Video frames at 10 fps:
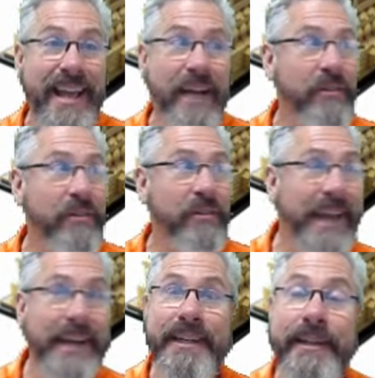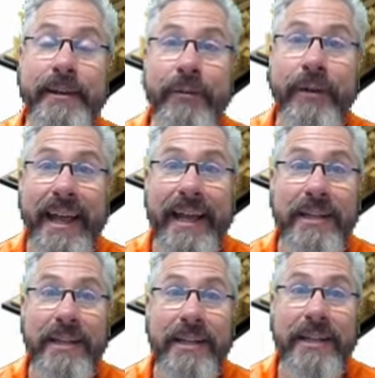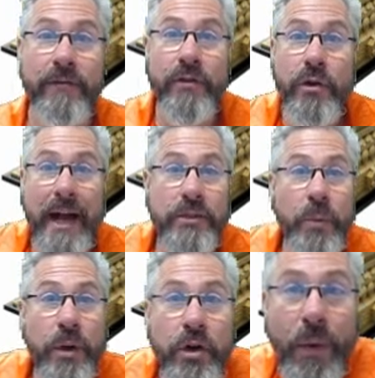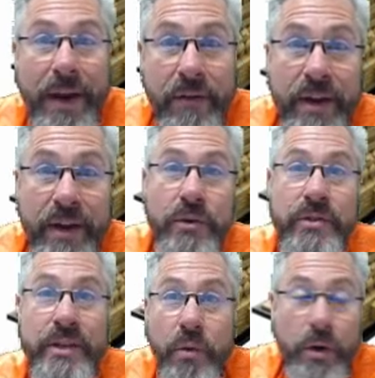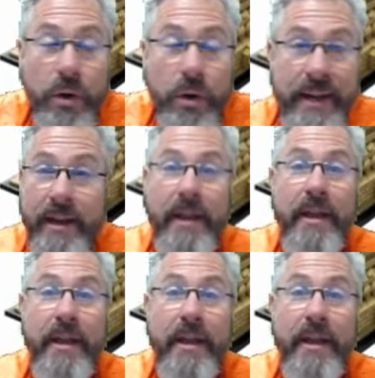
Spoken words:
Everybody had a different answer. If you guys were great readers or great,